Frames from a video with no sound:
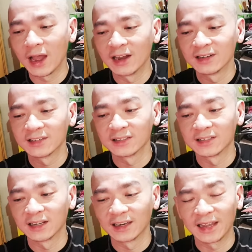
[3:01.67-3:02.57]
and this is
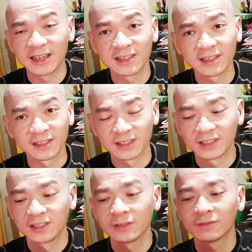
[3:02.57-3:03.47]
the Glacier
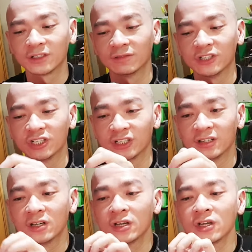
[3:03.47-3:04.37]
Silver version.
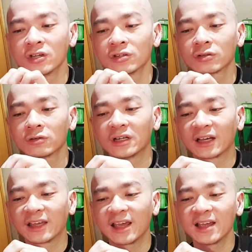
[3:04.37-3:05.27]
So the
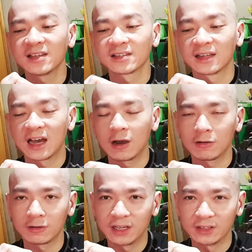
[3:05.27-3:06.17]
case
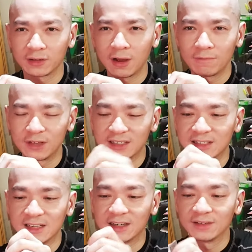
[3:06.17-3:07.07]
now is
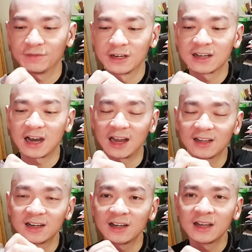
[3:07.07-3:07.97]
obviously a different
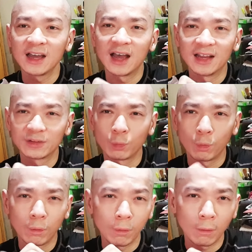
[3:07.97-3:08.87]
color. It's
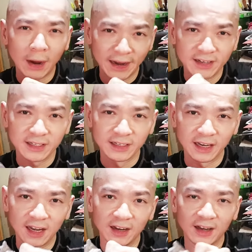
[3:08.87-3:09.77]
white in
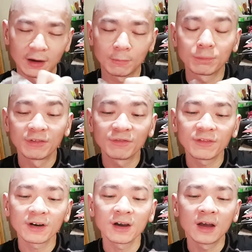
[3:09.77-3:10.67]
color. I'll prefer